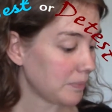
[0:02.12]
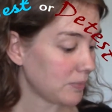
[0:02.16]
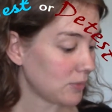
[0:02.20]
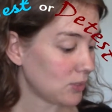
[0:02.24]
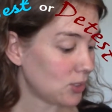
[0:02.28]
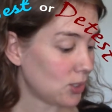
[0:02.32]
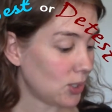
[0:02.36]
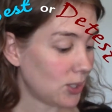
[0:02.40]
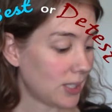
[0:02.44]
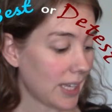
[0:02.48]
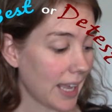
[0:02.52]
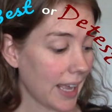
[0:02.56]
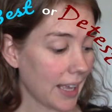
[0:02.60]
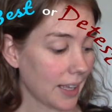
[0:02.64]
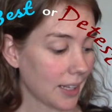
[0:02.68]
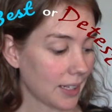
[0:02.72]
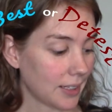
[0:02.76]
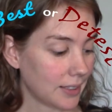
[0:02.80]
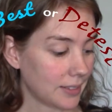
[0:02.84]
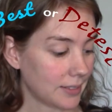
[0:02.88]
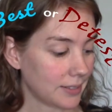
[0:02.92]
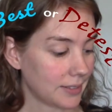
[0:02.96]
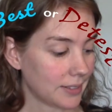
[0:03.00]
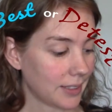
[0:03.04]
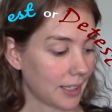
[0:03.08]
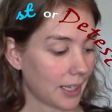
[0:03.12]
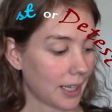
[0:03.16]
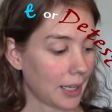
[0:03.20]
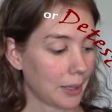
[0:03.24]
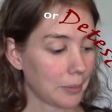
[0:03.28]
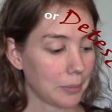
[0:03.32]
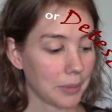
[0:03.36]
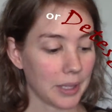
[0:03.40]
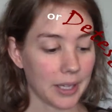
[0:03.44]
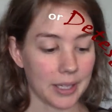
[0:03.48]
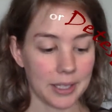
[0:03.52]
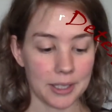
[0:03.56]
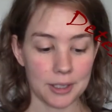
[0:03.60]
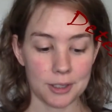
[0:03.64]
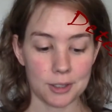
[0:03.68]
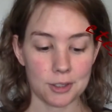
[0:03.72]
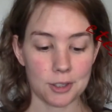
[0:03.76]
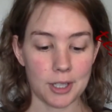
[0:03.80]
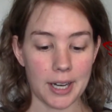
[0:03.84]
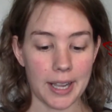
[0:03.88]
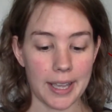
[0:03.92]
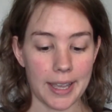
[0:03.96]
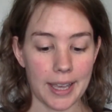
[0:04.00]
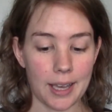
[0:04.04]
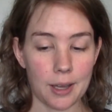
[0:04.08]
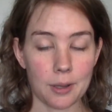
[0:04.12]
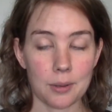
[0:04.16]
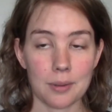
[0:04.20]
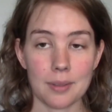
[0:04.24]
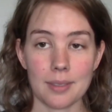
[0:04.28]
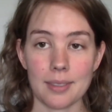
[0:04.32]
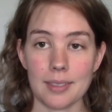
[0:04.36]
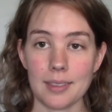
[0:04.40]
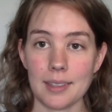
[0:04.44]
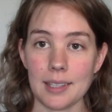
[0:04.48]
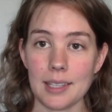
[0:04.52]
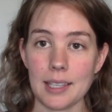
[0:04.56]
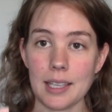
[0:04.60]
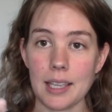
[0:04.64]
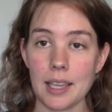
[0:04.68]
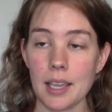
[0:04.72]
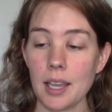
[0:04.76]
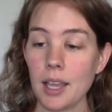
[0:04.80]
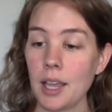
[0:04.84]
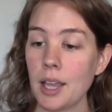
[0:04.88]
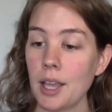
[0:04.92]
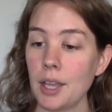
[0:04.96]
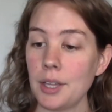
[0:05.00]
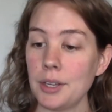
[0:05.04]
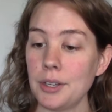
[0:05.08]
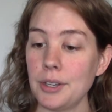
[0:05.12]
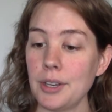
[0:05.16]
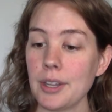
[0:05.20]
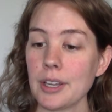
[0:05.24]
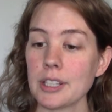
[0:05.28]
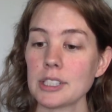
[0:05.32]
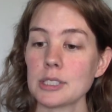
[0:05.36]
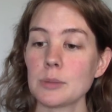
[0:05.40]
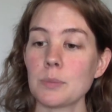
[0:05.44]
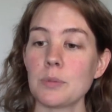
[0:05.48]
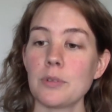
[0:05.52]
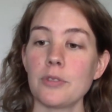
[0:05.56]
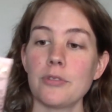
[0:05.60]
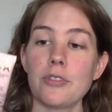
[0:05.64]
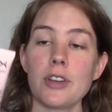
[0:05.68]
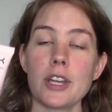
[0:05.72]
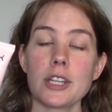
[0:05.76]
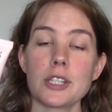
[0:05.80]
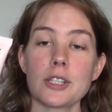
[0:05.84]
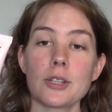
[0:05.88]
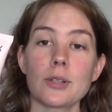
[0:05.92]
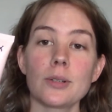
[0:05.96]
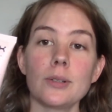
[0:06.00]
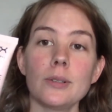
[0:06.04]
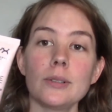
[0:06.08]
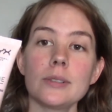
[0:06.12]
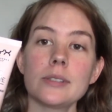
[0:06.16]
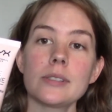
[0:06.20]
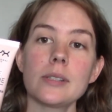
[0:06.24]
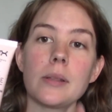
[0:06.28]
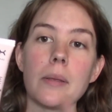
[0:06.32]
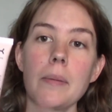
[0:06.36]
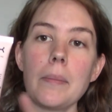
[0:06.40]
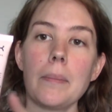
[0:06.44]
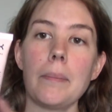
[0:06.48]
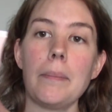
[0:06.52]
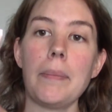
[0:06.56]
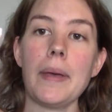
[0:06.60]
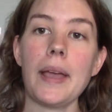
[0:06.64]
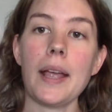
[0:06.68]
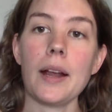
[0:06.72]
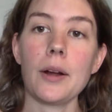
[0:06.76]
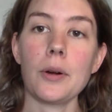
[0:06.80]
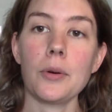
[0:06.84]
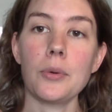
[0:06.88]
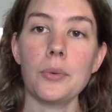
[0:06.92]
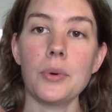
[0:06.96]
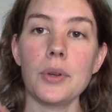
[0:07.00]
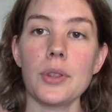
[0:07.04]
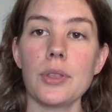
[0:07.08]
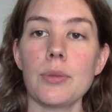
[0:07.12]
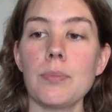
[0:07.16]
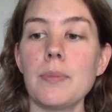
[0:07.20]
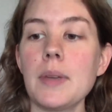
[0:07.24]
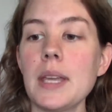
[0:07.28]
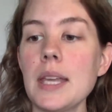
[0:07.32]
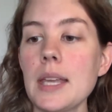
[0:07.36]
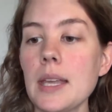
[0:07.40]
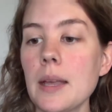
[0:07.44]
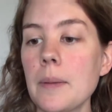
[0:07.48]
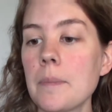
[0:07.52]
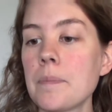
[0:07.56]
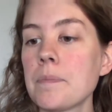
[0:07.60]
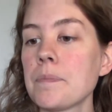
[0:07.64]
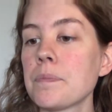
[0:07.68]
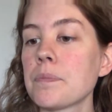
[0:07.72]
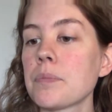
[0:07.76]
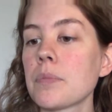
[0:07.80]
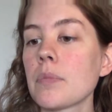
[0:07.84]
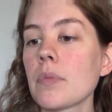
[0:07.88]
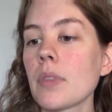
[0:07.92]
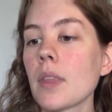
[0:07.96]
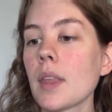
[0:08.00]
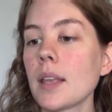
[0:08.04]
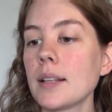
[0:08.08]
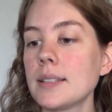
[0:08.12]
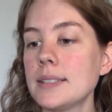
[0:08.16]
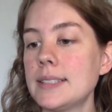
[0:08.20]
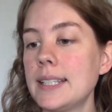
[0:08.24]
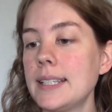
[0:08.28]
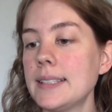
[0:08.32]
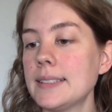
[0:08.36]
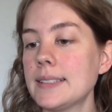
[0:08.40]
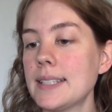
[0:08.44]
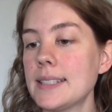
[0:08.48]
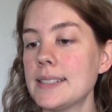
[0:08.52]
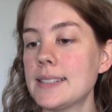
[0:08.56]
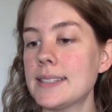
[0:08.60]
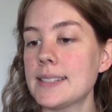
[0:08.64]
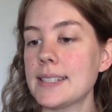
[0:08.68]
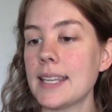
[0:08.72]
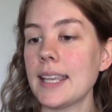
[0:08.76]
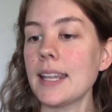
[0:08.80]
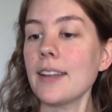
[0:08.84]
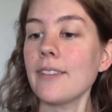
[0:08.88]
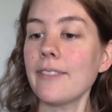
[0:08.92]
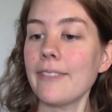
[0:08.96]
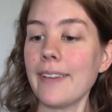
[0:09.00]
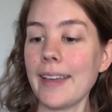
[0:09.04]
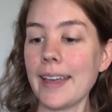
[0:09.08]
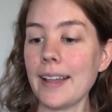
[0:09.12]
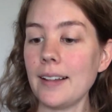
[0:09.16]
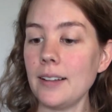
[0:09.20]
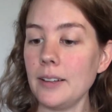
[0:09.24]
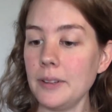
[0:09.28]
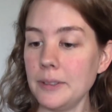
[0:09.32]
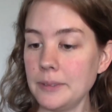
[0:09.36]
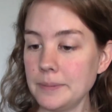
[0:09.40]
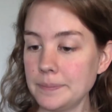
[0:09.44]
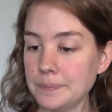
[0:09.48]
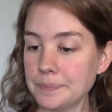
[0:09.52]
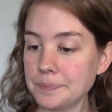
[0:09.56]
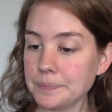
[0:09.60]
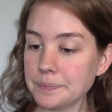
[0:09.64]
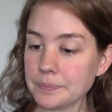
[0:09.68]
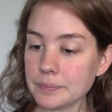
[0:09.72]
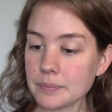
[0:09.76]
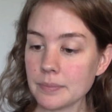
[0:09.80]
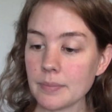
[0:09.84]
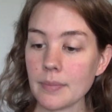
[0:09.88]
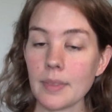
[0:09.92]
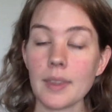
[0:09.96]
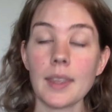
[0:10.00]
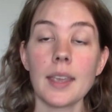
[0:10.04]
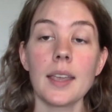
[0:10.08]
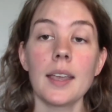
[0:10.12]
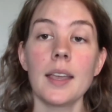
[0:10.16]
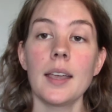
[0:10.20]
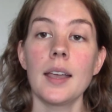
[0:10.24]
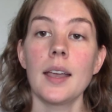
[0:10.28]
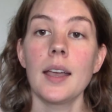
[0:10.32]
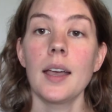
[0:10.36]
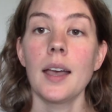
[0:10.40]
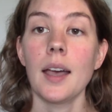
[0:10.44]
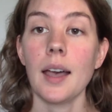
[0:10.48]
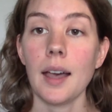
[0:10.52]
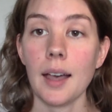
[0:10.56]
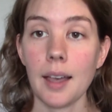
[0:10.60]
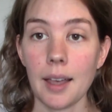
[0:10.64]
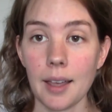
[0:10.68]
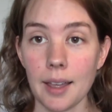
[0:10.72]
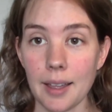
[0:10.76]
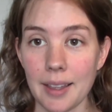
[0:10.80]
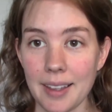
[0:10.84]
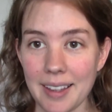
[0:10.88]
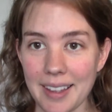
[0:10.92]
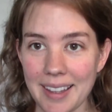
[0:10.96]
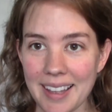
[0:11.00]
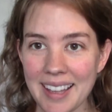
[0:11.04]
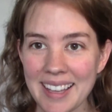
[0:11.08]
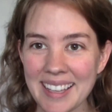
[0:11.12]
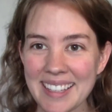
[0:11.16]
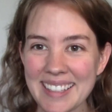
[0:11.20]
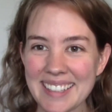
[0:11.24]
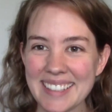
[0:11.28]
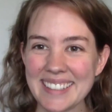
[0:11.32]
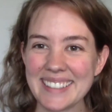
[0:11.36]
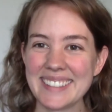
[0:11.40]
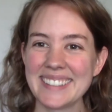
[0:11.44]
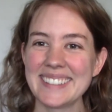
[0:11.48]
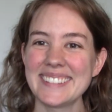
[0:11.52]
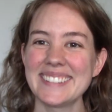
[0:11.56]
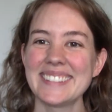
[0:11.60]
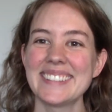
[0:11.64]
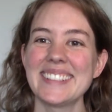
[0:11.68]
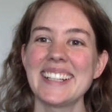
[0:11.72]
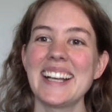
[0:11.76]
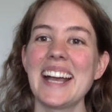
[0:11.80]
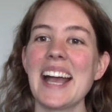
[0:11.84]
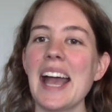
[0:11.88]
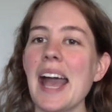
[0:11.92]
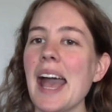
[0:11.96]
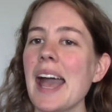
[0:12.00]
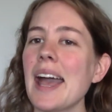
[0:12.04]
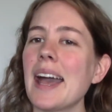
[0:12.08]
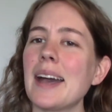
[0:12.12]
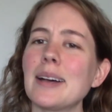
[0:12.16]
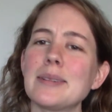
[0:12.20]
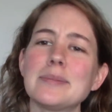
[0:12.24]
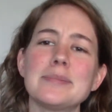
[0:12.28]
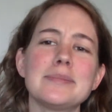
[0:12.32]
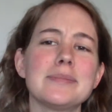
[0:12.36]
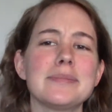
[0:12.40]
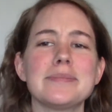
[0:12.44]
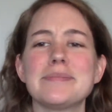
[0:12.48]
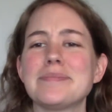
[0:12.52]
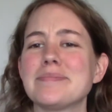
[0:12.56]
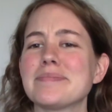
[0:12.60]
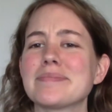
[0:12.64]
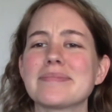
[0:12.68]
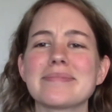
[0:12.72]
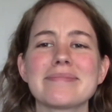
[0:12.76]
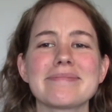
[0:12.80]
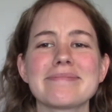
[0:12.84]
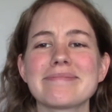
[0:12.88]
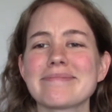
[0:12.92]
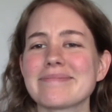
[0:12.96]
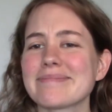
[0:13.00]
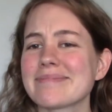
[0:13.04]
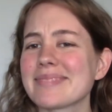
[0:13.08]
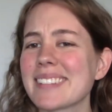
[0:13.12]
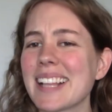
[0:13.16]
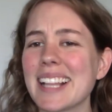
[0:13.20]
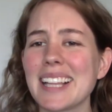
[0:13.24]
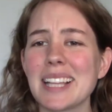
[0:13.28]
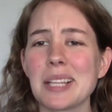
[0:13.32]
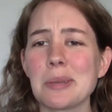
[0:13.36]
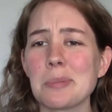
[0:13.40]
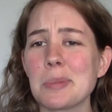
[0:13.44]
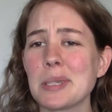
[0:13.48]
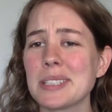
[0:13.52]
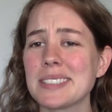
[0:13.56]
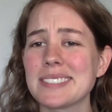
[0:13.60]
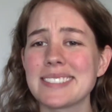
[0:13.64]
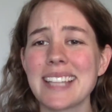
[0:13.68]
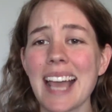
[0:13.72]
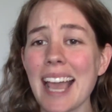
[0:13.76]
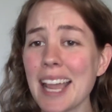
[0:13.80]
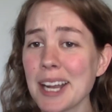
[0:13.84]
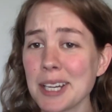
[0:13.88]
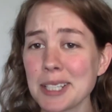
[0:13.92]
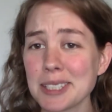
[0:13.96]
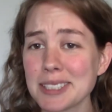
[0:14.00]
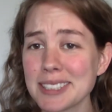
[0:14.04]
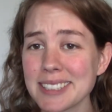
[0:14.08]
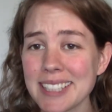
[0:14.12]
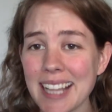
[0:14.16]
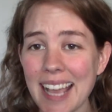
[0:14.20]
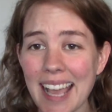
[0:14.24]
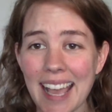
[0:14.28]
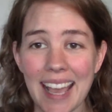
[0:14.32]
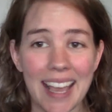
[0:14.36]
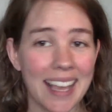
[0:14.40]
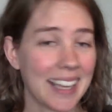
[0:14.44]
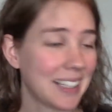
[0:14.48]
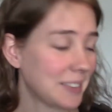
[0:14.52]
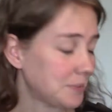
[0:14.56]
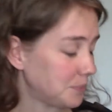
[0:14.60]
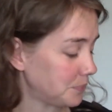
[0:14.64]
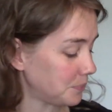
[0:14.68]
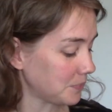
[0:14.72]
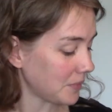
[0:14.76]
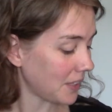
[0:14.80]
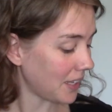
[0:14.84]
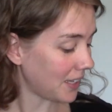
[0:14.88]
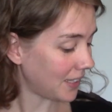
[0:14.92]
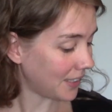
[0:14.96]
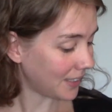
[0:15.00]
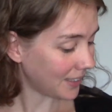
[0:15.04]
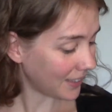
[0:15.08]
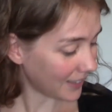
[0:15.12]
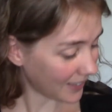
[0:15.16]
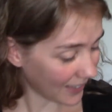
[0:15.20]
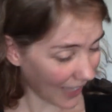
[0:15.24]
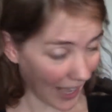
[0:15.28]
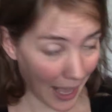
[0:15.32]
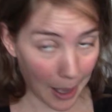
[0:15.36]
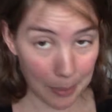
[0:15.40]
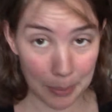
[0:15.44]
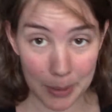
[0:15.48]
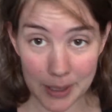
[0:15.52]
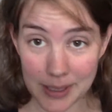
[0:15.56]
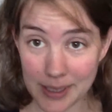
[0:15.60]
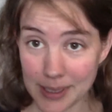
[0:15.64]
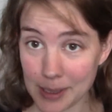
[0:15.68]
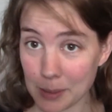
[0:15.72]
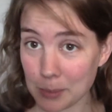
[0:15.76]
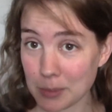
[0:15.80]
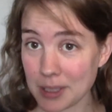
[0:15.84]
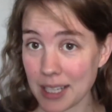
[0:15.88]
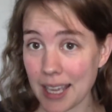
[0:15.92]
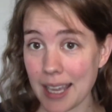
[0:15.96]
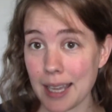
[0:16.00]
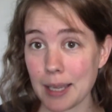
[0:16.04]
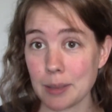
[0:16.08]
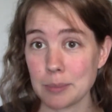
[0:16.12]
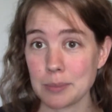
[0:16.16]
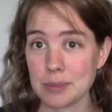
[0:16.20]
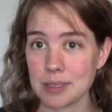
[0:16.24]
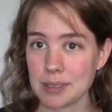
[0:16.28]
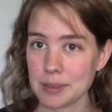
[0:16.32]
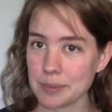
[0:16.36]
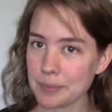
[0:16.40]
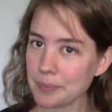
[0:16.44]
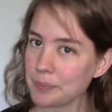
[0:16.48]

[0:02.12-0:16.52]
Today I'm gonna try out the NYX Professionals Bear With Me Tinted Skin Veil. I'm a little bit tired today. Happens sometimes.